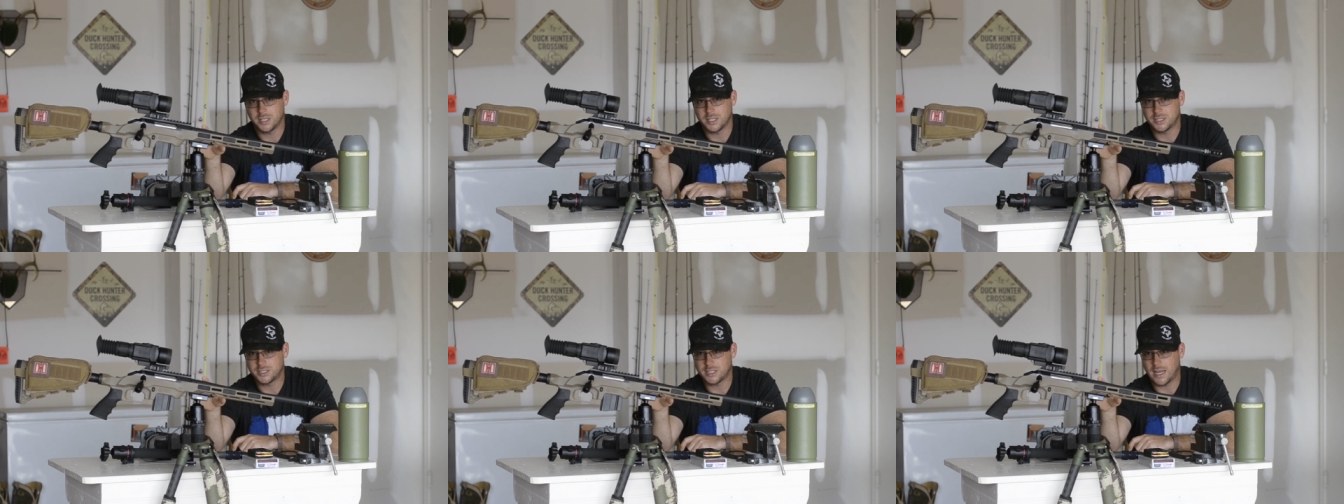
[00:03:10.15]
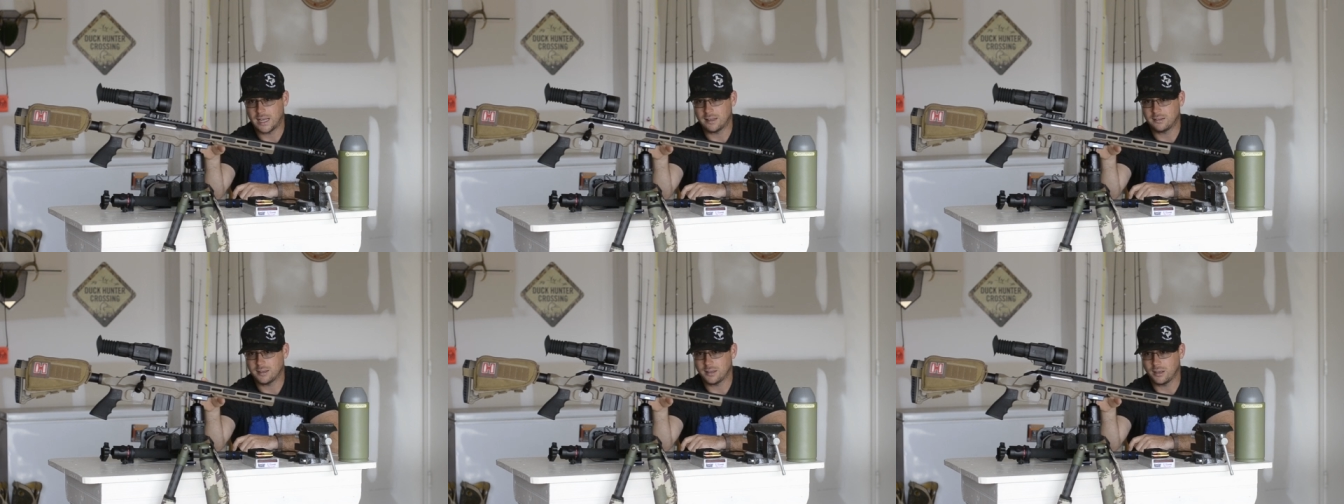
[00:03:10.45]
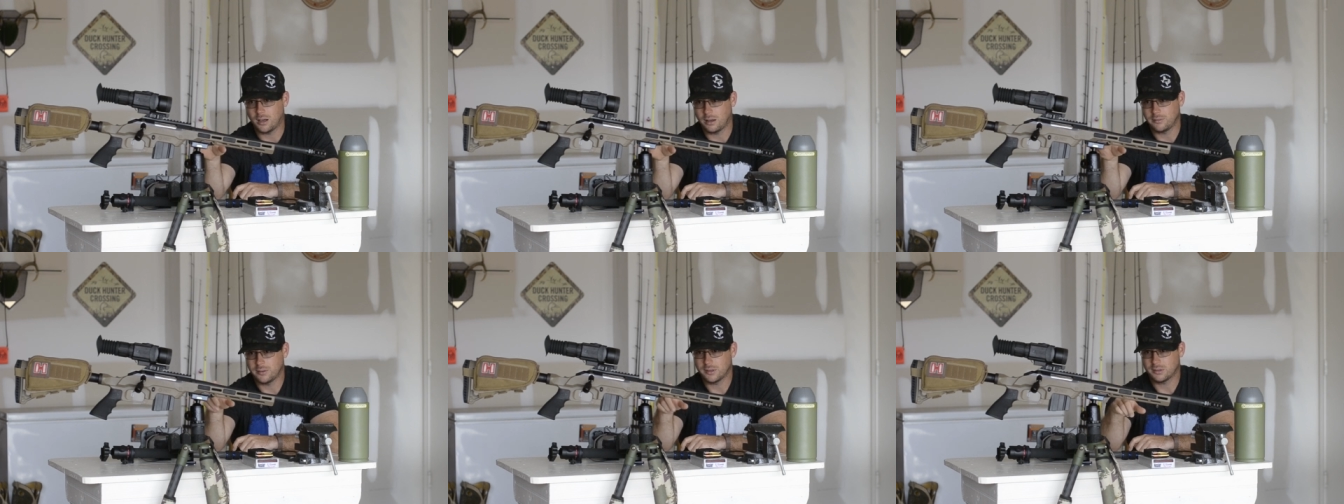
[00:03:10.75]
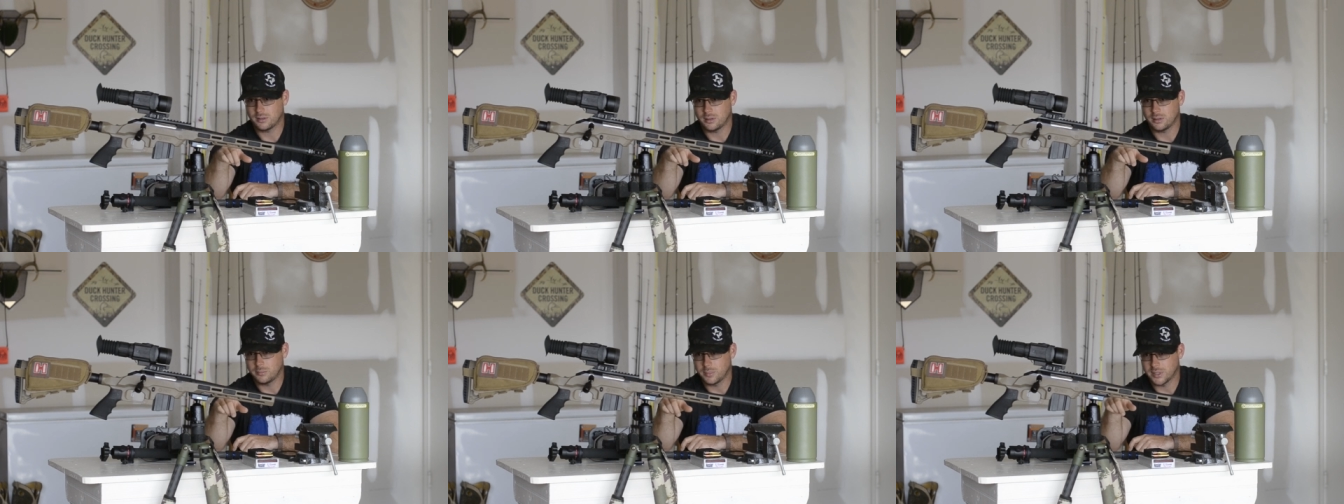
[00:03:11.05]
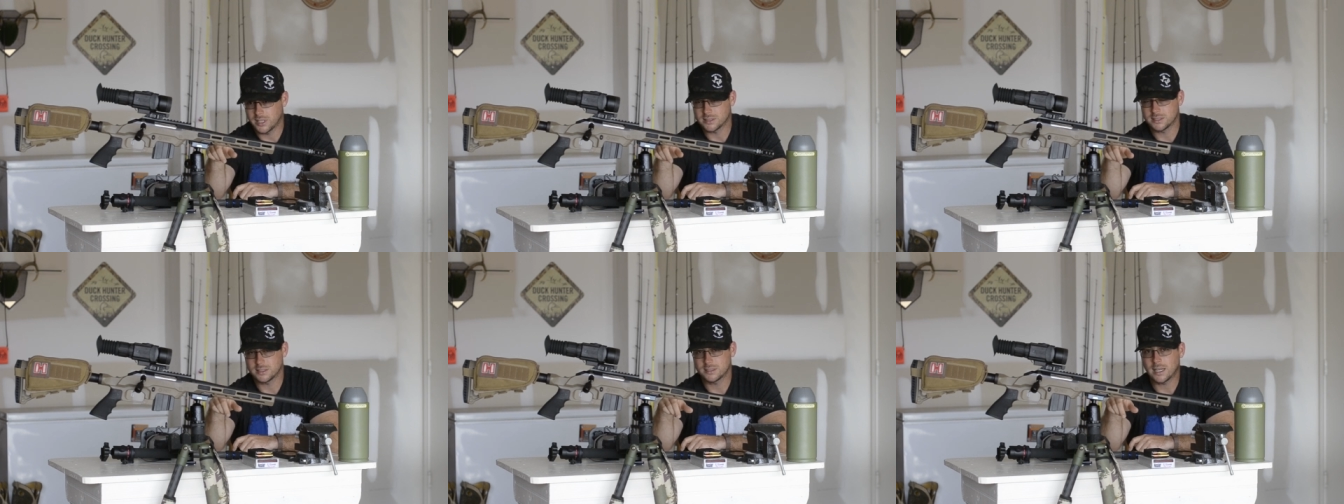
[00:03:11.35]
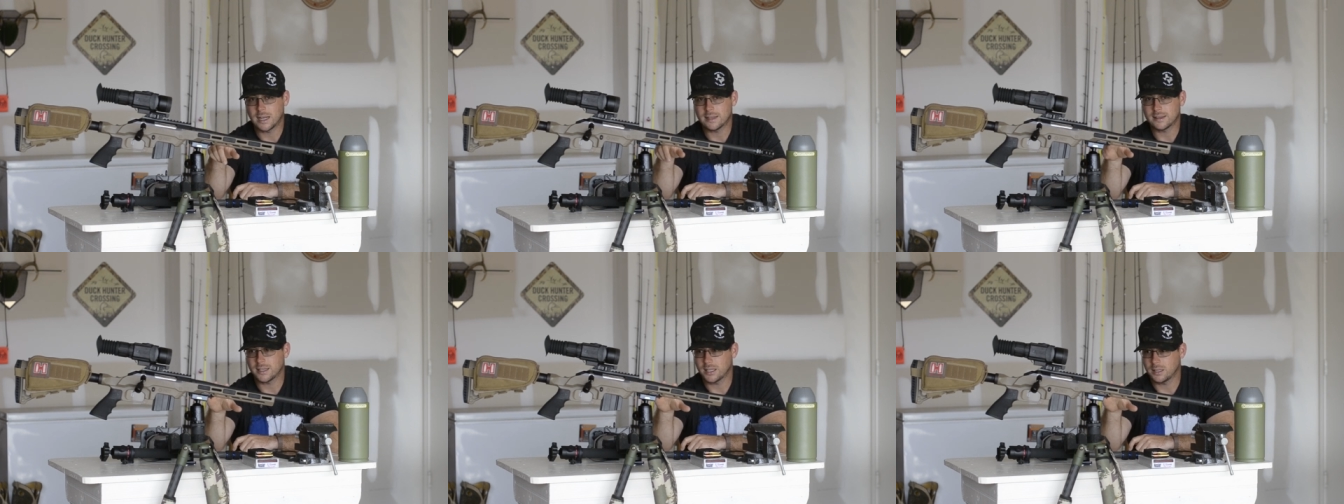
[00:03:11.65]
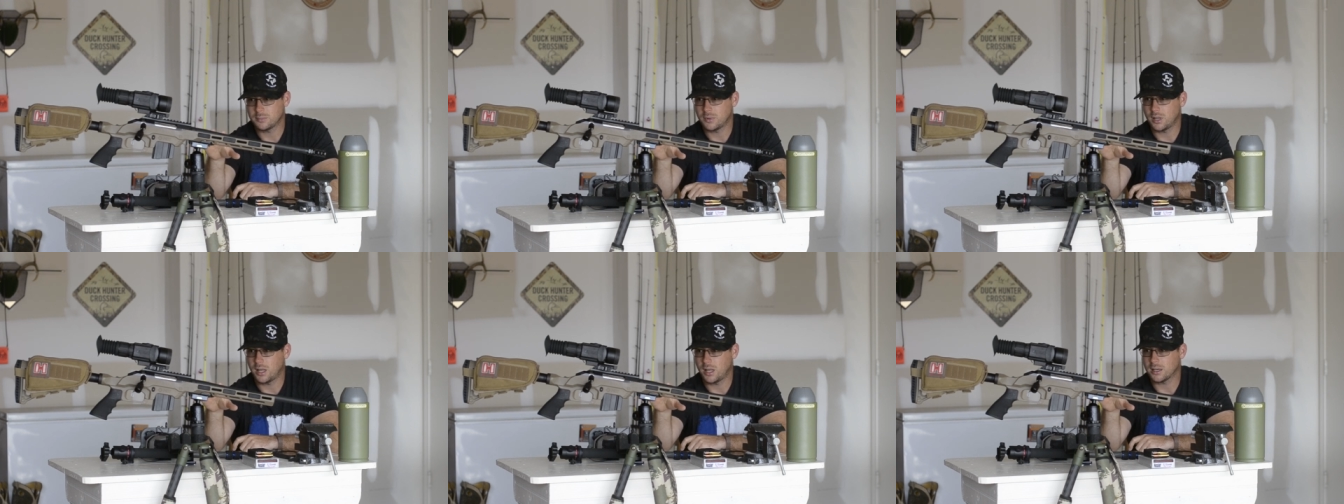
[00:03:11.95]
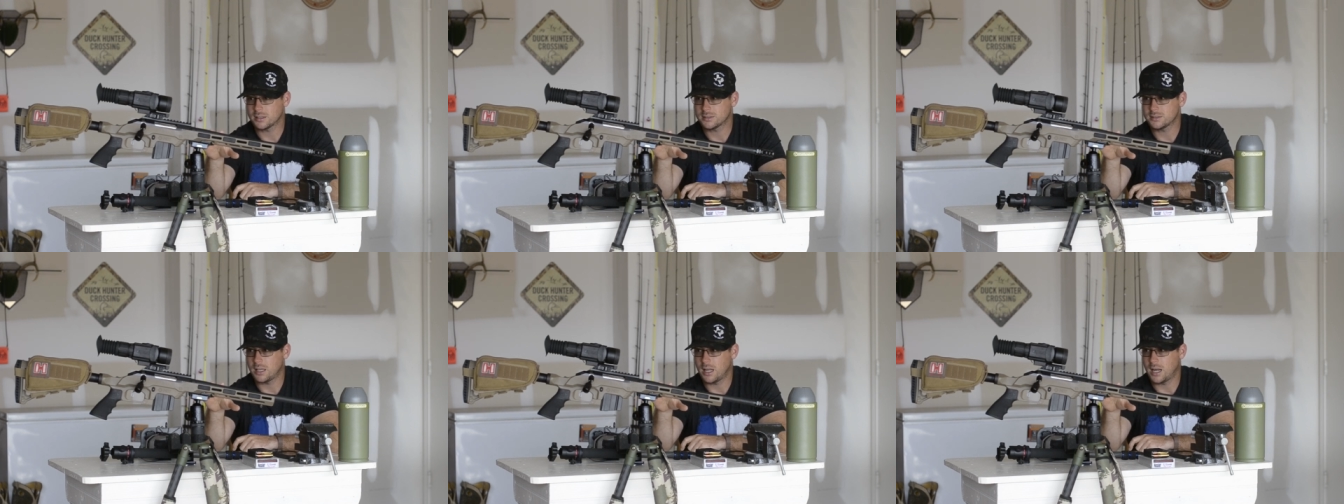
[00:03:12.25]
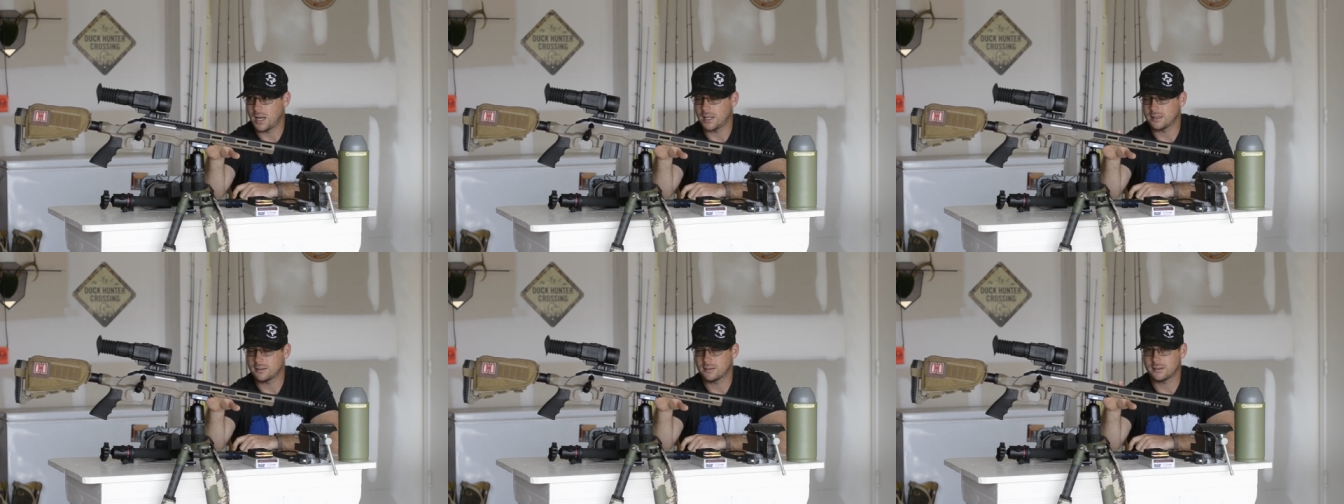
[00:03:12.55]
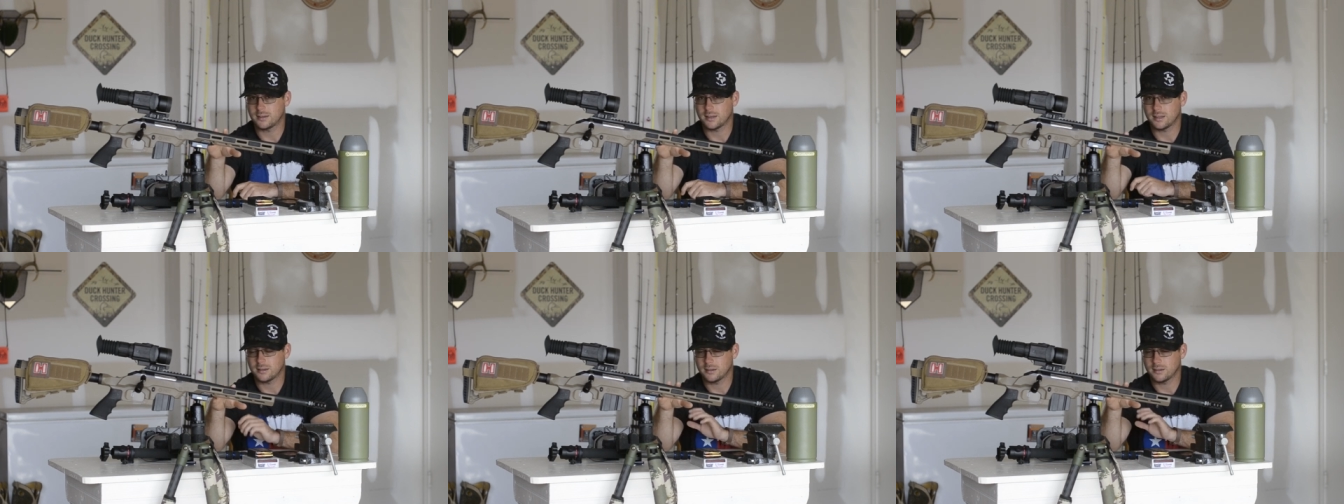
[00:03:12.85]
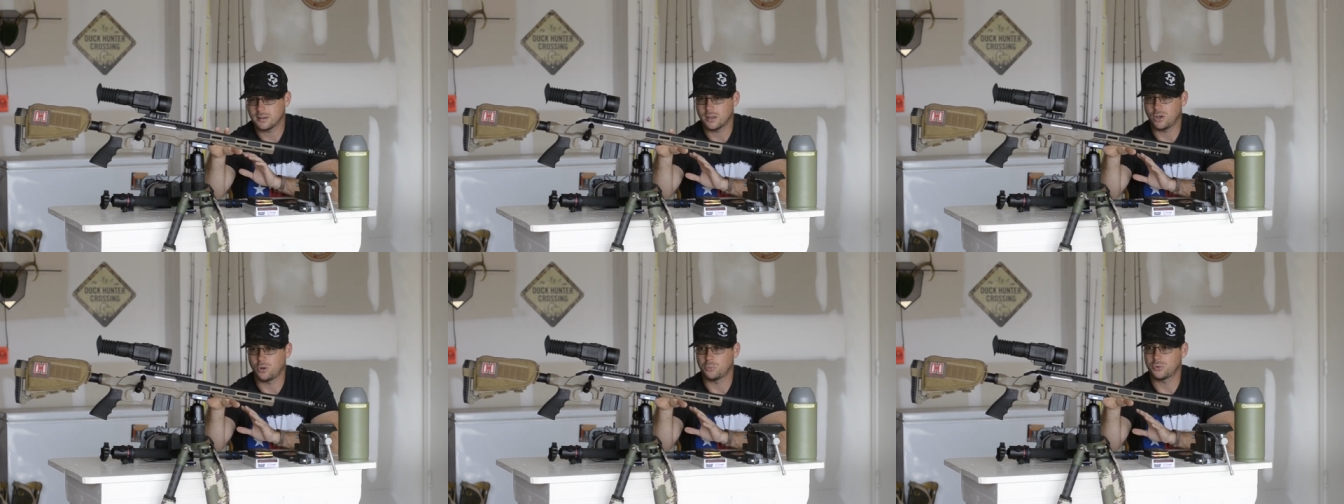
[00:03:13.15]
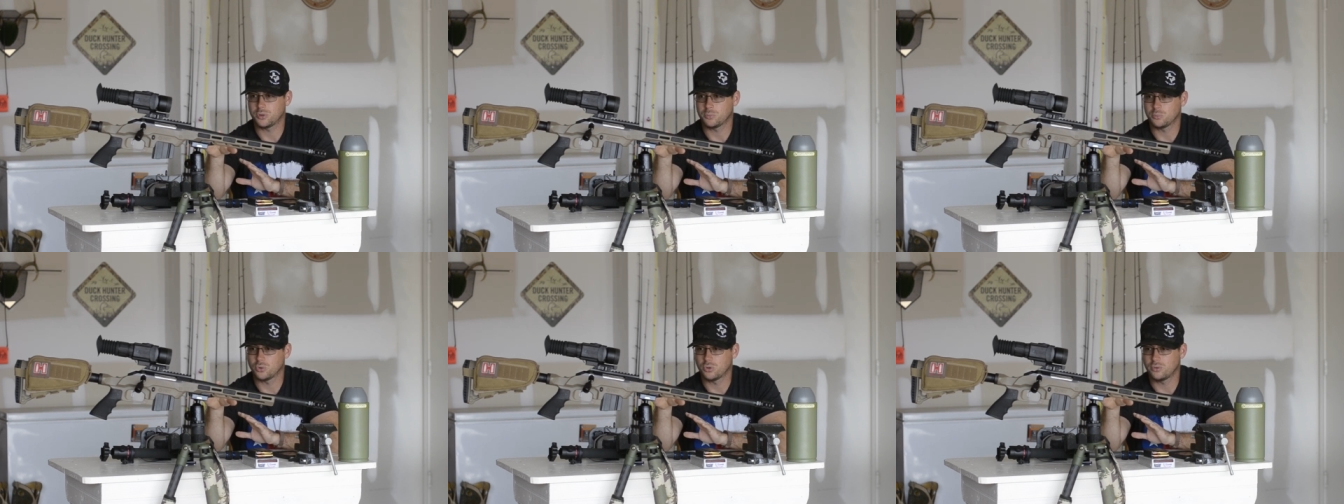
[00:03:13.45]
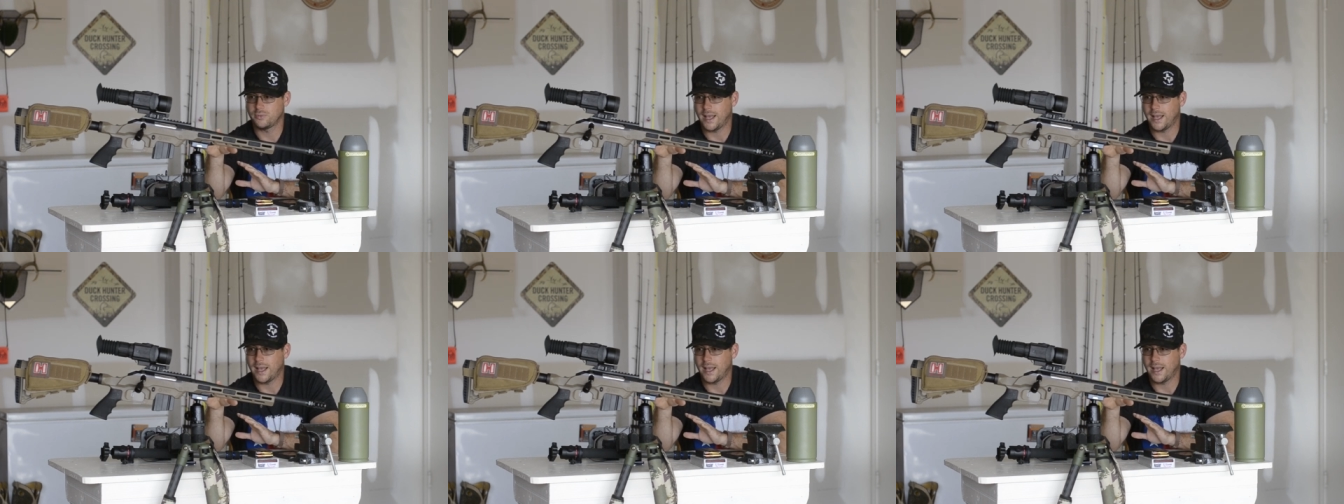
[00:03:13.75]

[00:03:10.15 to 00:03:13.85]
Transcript: the MDT chassis obviously because it's got the M-LOK slots and it